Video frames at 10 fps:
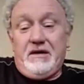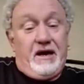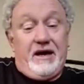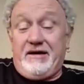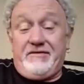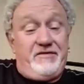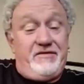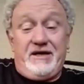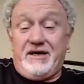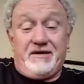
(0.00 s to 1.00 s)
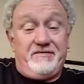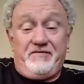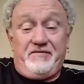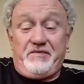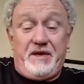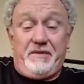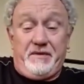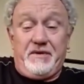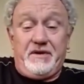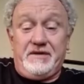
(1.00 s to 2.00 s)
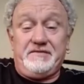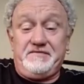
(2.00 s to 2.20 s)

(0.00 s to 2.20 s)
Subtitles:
and really, people were,